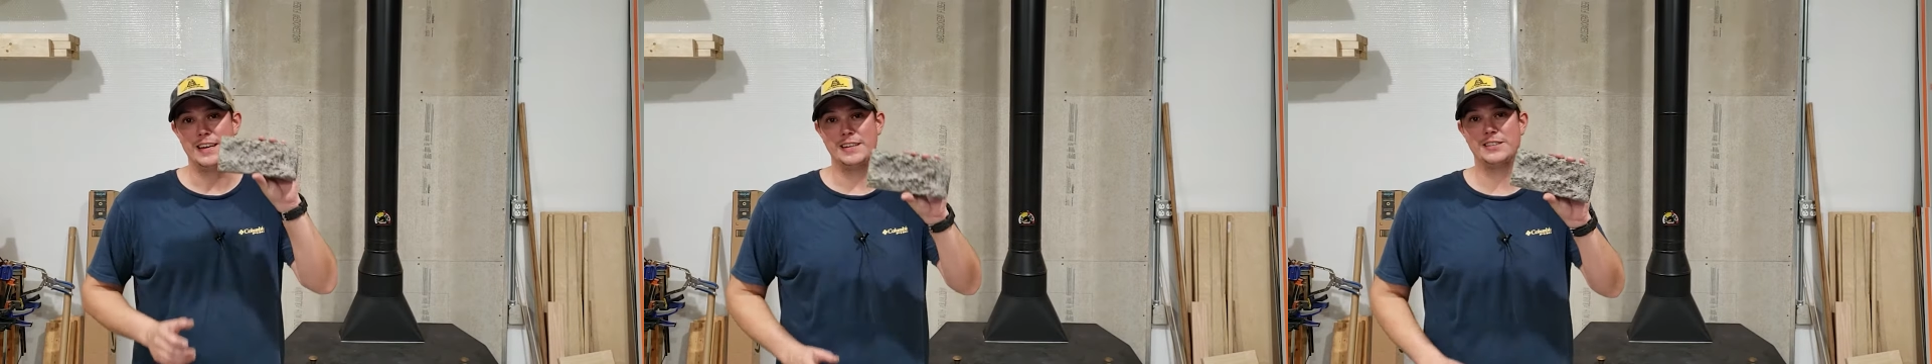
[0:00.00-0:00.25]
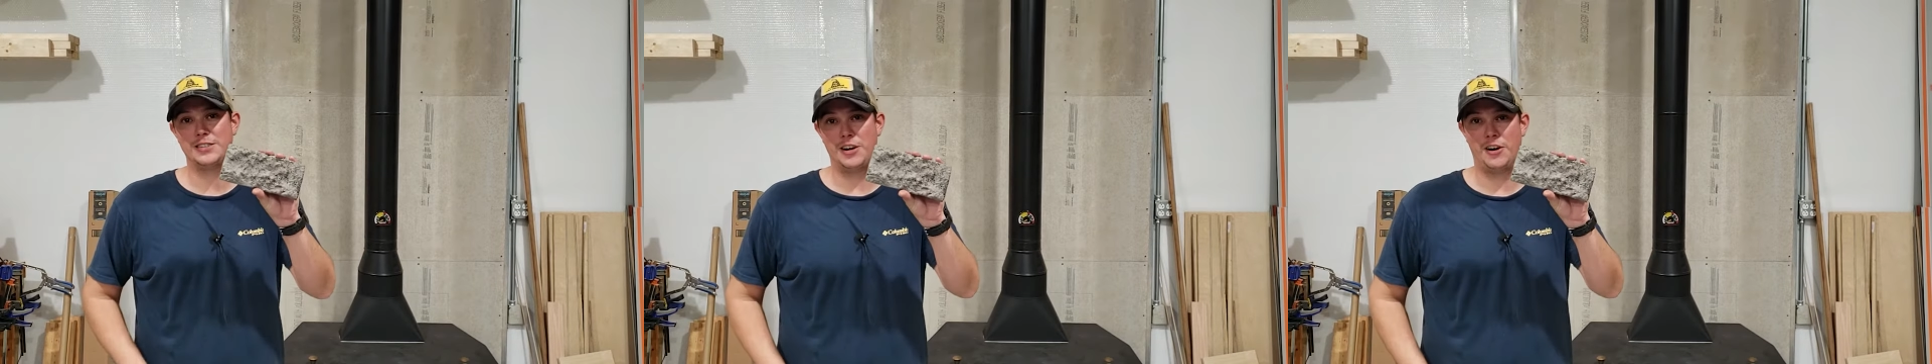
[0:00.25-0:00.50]

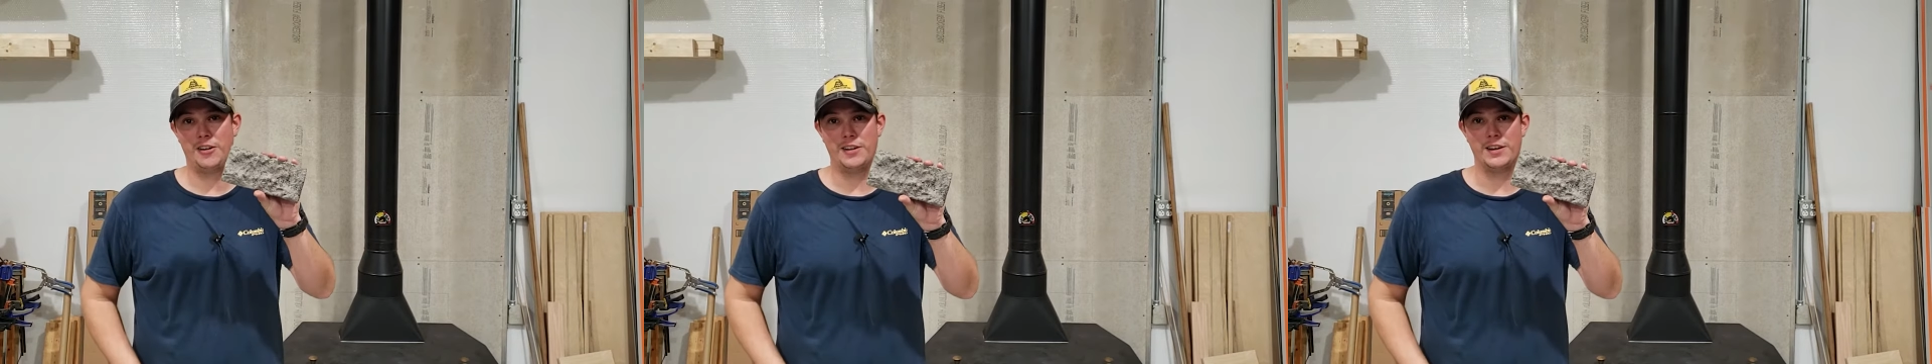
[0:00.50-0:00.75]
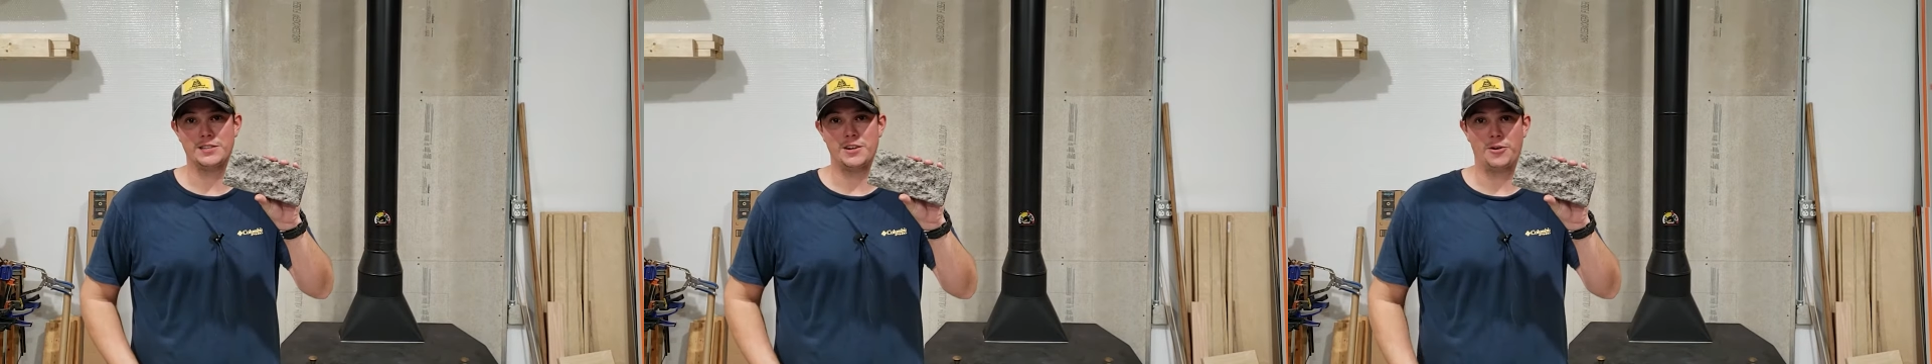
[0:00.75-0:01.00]
install
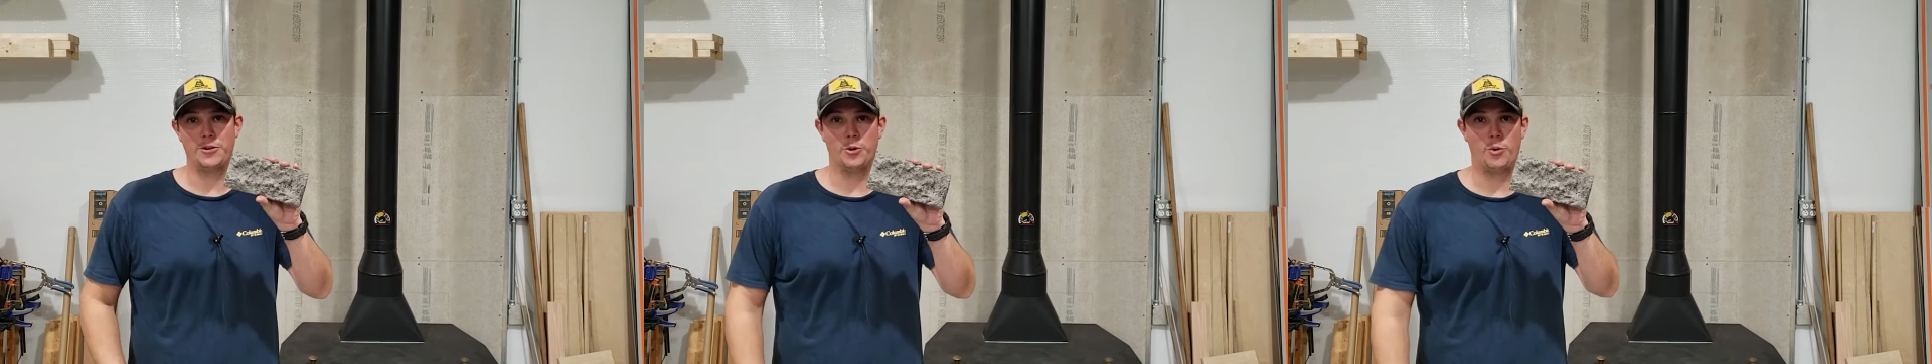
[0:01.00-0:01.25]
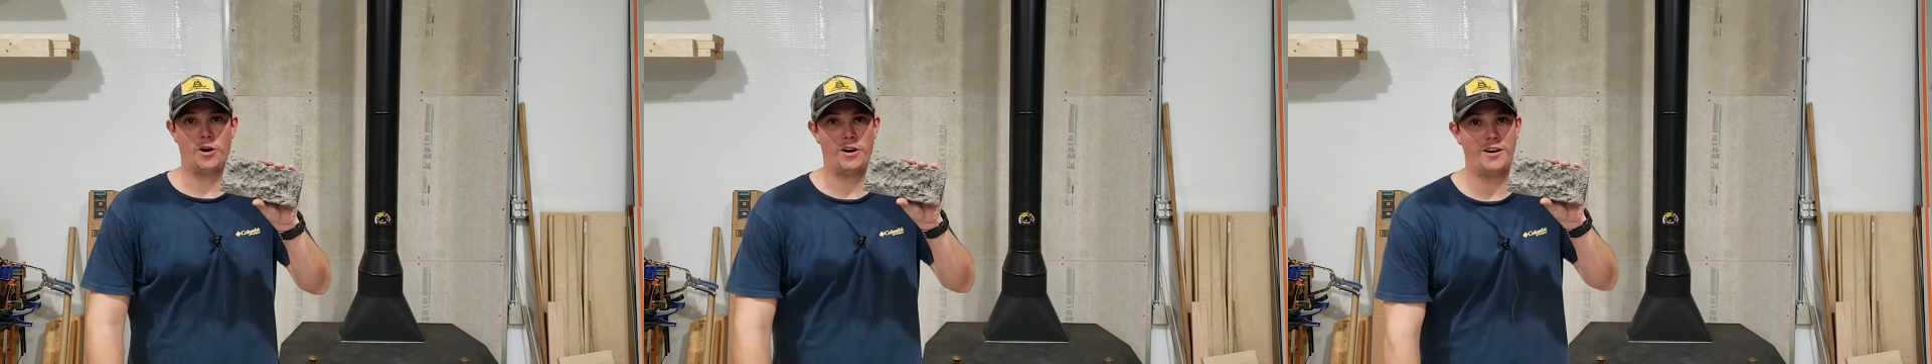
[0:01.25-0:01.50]
this on your
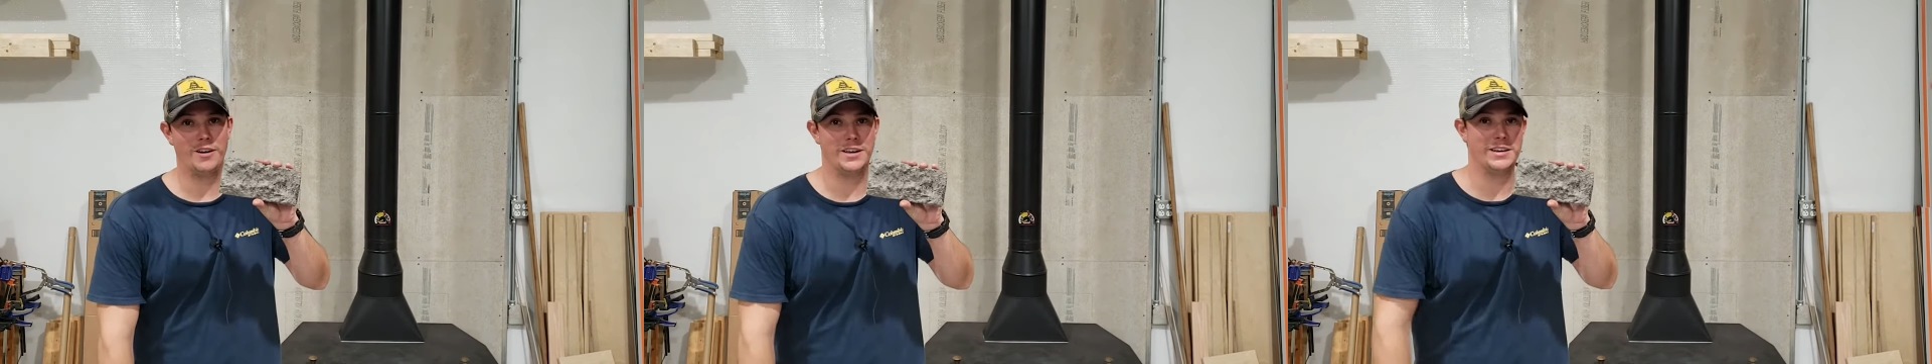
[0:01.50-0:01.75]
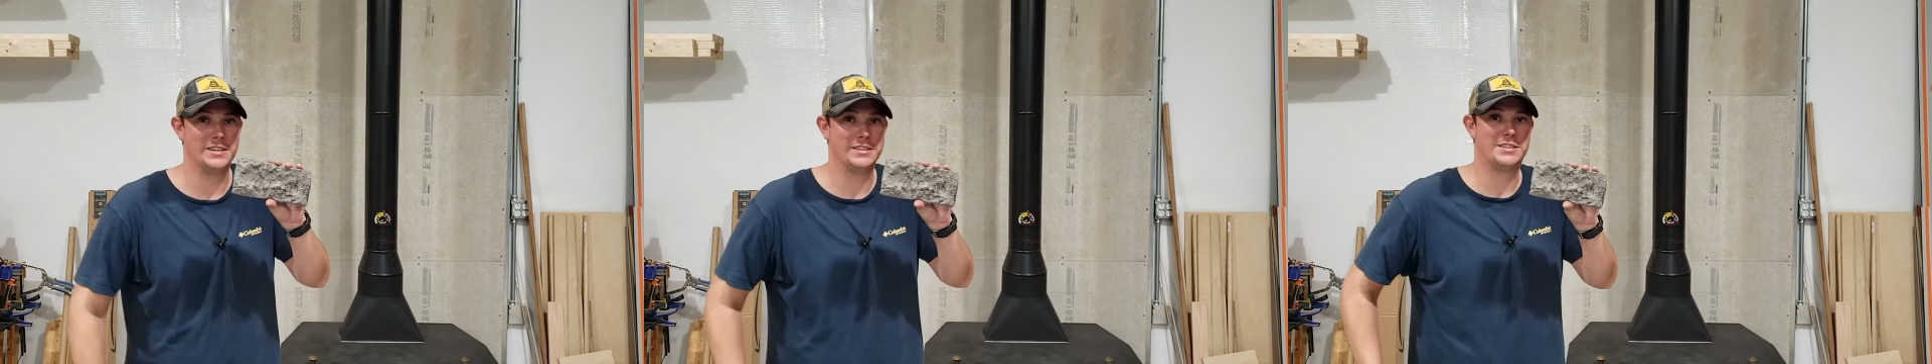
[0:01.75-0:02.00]
wall
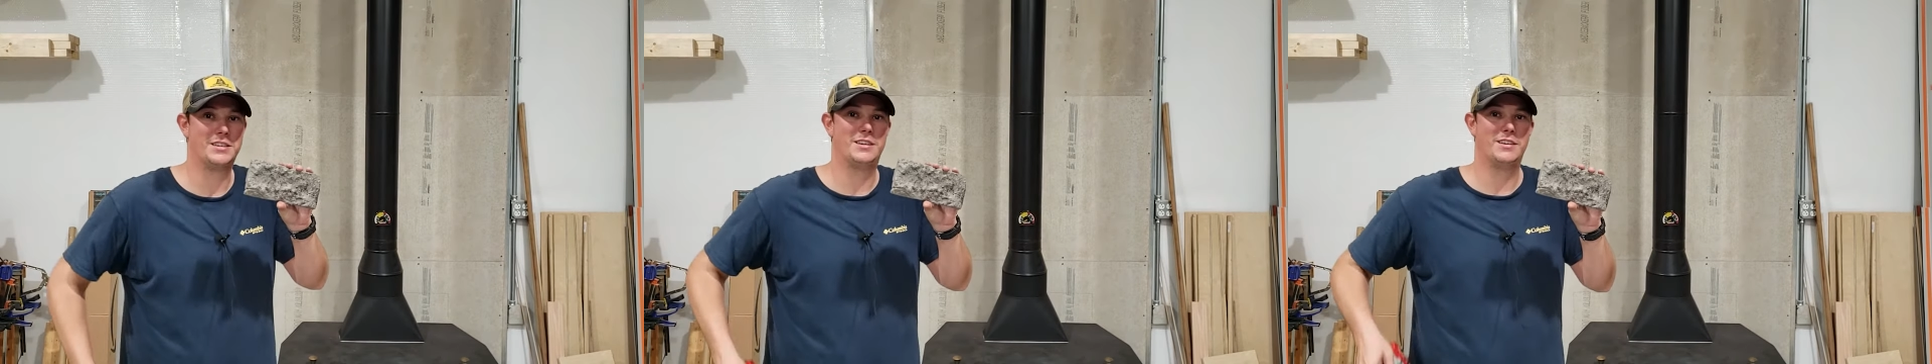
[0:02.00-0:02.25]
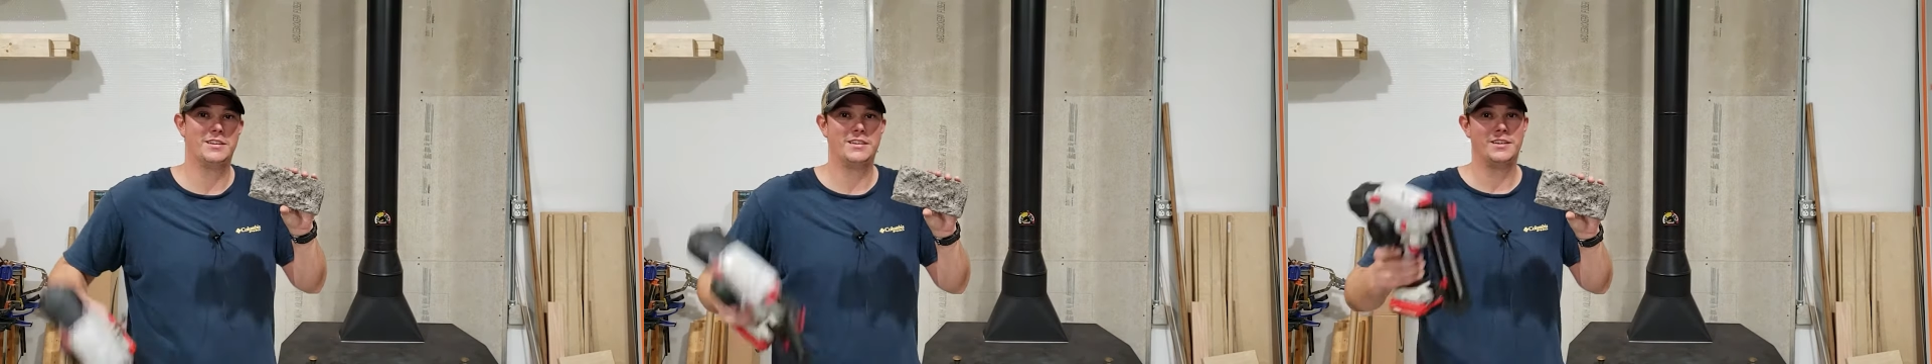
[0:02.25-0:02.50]
is
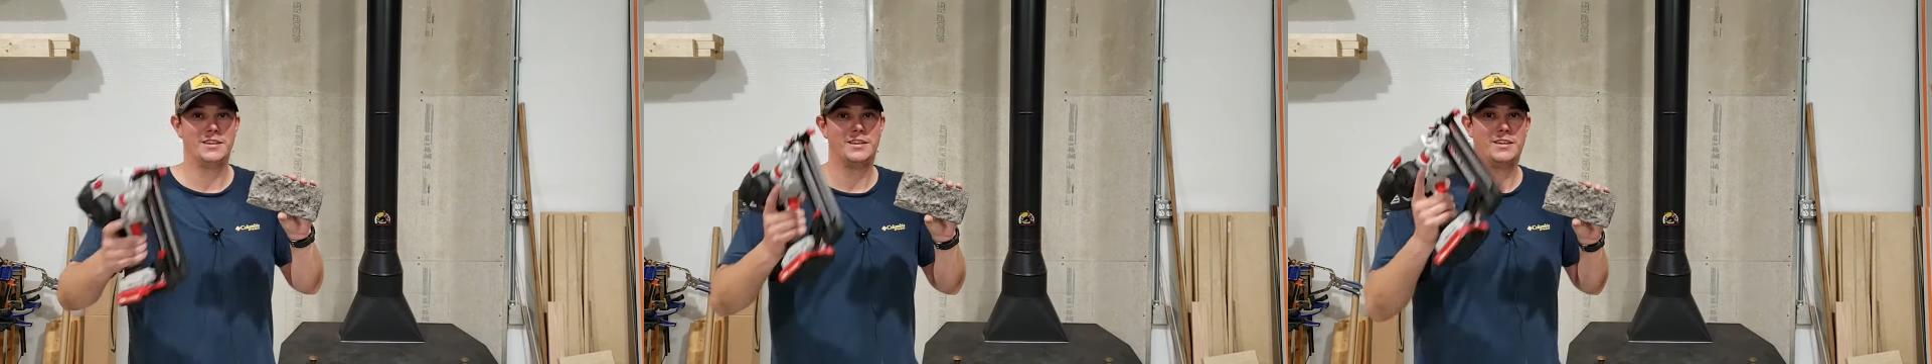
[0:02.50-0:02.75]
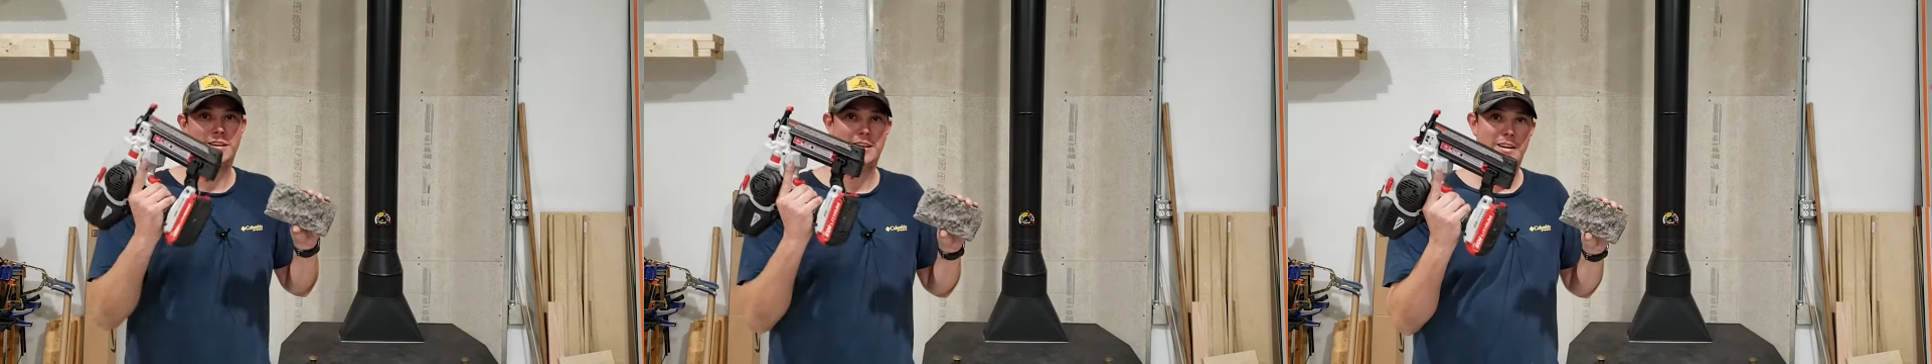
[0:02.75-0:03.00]

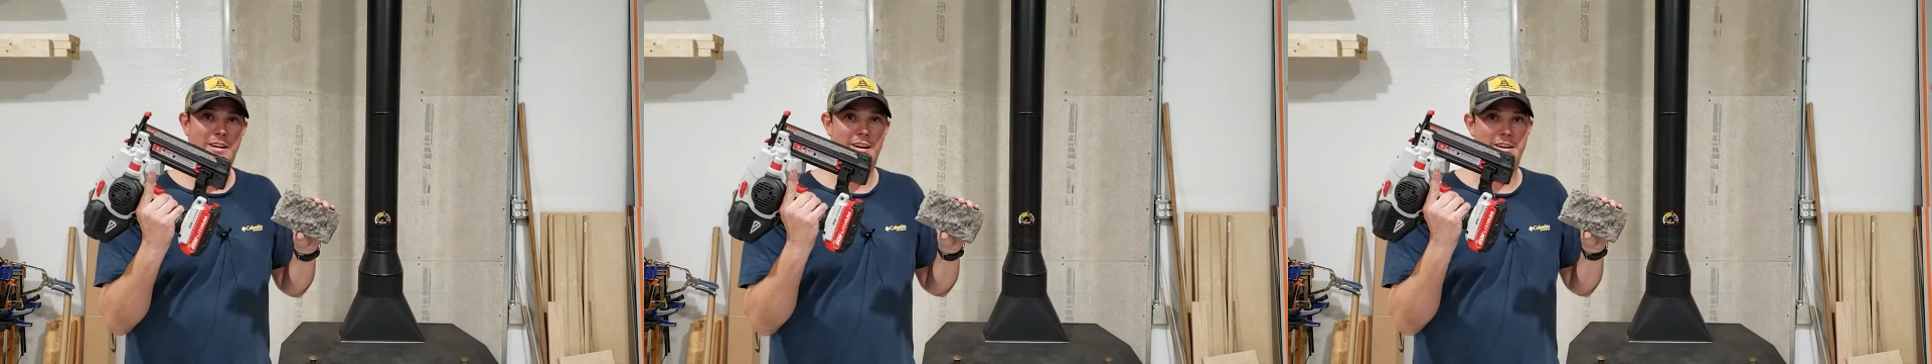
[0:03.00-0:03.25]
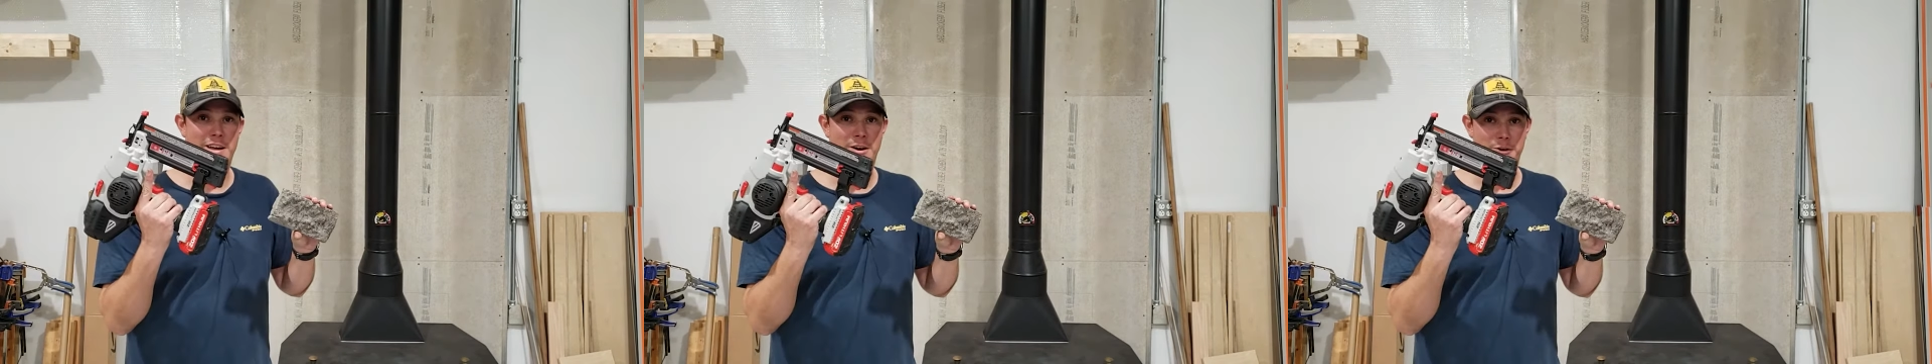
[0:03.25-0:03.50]
a nail